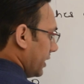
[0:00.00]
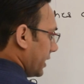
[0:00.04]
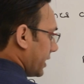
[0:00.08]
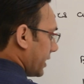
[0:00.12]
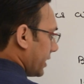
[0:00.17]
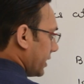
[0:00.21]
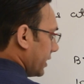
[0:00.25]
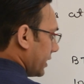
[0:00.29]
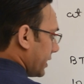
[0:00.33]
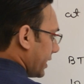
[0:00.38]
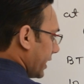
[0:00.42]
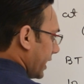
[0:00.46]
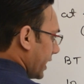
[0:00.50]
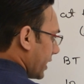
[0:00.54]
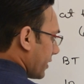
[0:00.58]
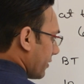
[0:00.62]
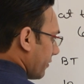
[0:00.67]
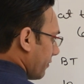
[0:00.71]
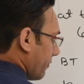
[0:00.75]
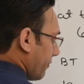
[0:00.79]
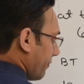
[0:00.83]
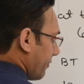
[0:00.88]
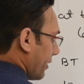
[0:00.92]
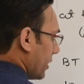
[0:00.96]
we take
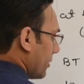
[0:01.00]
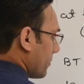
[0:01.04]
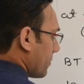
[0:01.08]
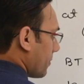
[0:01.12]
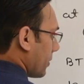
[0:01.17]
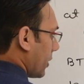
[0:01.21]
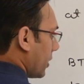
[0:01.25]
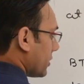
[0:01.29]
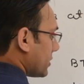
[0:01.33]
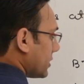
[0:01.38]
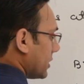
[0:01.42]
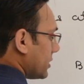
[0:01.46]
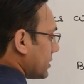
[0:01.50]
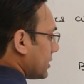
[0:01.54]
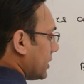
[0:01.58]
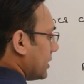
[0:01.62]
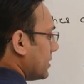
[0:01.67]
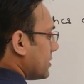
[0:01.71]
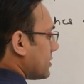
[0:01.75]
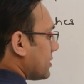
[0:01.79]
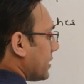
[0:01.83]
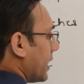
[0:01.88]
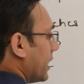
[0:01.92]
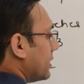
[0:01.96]
one process
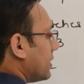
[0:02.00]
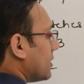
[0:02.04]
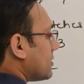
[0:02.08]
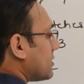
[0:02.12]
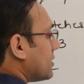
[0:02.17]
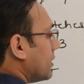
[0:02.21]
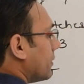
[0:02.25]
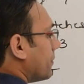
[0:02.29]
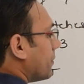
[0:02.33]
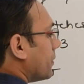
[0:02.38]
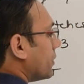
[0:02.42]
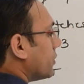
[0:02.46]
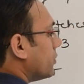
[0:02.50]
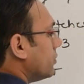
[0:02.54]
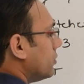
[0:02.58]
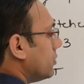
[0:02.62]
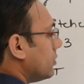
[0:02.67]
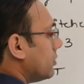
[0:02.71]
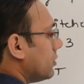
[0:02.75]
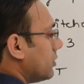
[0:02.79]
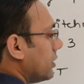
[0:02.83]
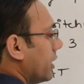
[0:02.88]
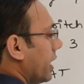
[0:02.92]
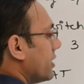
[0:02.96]
inside the C P
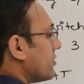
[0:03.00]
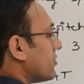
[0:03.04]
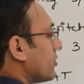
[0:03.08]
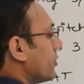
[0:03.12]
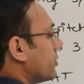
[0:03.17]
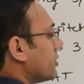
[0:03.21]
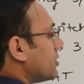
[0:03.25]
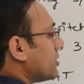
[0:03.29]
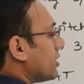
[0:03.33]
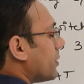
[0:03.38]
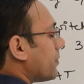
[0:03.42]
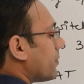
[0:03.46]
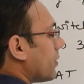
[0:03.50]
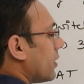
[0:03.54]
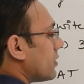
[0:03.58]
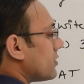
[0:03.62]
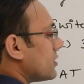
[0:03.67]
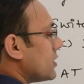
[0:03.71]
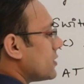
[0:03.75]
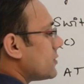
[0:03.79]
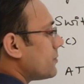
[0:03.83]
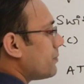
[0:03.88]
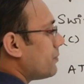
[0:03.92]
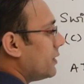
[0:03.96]
U, assume this is a
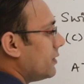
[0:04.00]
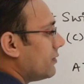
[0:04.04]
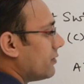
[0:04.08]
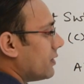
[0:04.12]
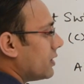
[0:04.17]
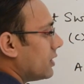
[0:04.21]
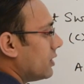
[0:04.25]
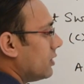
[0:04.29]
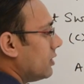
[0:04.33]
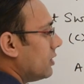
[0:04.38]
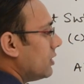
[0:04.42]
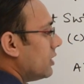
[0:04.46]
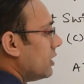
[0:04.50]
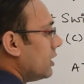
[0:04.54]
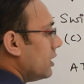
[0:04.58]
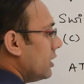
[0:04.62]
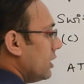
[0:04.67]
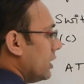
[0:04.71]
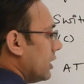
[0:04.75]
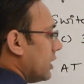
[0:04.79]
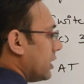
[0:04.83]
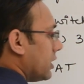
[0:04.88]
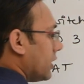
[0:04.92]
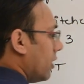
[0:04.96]
process P one.
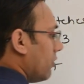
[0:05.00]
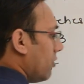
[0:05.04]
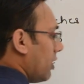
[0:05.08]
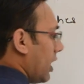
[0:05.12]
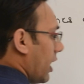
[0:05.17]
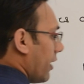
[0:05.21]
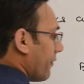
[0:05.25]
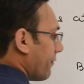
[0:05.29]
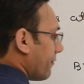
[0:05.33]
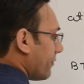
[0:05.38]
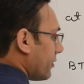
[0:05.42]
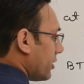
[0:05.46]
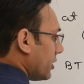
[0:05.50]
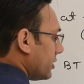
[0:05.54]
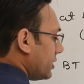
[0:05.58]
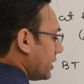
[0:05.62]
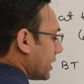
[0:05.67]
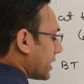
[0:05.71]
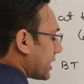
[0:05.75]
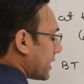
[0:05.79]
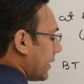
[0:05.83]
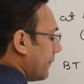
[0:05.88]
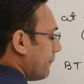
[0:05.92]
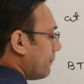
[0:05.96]
Now after
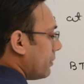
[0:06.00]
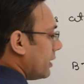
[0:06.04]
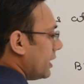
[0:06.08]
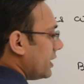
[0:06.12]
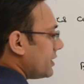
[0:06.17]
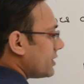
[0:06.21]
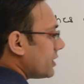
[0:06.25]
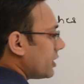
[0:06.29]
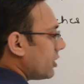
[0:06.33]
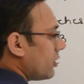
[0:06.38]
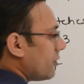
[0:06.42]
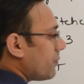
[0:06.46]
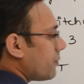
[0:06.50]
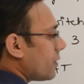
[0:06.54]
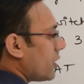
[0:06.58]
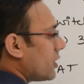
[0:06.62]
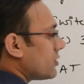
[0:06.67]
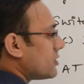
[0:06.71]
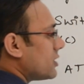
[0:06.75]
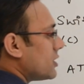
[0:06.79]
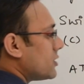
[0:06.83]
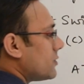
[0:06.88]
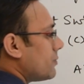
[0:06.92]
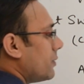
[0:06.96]
the completion of
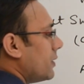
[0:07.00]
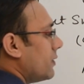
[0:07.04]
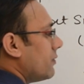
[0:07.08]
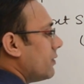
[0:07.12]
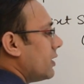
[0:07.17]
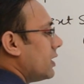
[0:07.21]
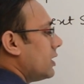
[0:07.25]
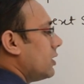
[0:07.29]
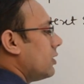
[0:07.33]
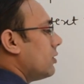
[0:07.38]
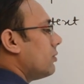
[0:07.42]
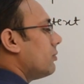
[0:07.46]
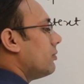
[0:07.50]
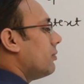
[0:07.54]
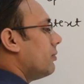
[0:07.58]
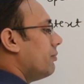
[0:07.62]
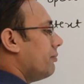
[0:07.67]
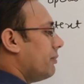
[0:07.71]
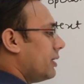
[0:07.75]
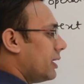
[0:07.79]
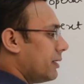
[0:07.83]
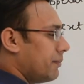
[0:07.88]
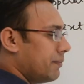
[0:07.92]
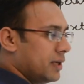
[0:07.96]
process P
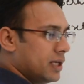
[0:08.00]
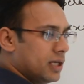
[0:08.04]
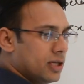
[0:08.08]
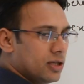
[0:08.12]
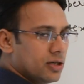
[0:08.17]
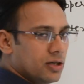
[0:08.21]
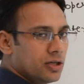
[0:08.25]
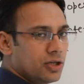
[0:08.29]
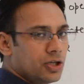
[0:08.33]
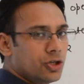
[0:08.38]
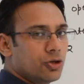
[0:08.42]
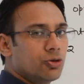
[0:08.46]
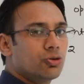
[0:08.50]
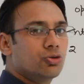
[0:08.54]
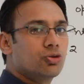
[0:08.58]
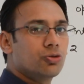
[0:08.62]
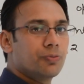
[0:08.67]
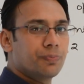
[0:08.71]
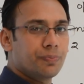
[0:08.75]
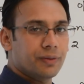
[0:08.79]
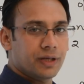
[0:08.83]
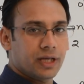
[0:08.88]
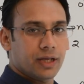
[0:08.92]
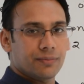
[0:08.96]
one, maybe due
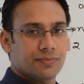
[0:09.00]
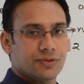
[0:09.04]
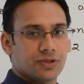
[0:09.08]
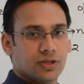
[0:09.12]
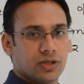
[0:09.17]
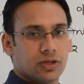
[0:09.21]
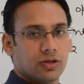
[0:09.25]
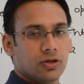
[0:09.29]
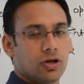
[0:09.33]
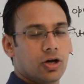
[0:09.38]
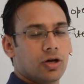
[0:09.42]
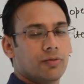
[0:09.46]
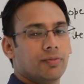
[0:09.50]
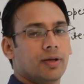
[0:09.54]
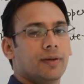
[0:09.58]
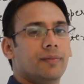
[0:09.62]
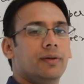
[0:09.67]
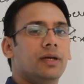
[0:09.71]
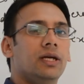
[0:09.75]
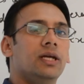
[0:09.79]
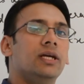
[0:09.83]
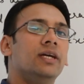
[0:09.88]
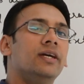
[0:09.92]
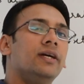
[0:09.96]
to preemption, or
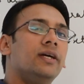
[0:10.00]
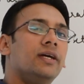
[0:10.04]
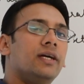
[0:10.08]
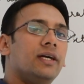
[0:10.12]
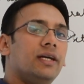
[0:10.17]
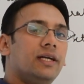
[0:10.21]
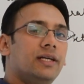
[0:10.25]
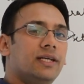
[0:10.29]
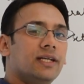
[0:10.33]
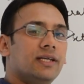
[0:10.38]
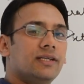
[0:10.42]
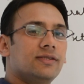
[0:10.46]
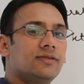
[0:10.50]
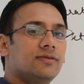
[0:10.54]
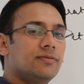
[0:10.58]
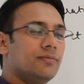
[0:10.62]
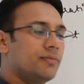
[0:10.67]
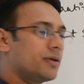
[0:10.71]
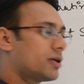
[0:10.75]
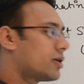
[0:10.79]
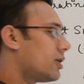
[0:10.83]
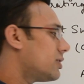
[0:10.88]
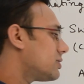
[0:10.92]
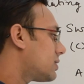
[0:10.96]
maybe it is
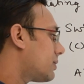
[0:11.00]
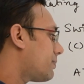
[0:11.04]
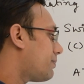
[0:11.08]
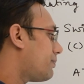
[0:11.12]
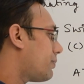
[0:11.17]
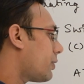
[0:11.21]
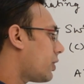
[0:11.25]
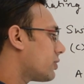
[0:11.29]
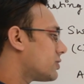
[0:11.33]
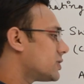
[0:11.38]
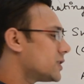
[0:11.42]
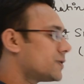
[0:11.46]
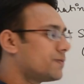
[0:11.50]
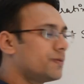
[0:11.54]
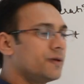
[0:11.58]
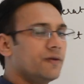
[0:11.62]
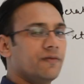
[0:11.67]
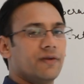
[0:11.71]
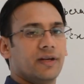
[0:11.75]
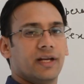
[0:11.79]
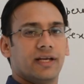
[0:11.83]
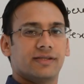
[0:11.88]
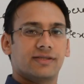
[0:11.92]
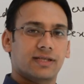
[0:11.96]
because the process P
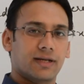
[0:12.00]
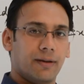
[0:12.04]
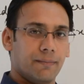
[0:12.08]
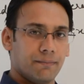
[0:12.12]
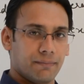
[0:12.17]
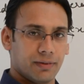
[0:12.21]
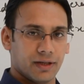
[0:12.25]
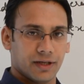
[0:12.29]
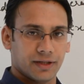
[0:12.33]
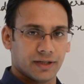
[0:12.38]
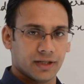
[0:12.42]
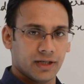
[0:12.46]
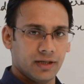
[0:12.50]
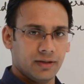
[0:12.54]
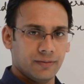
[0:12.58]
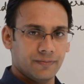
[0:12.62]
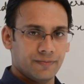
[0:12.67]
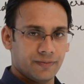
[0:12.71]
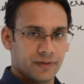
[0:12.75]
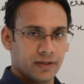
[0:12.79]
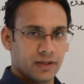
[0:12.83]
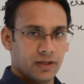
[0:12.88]
one has completed.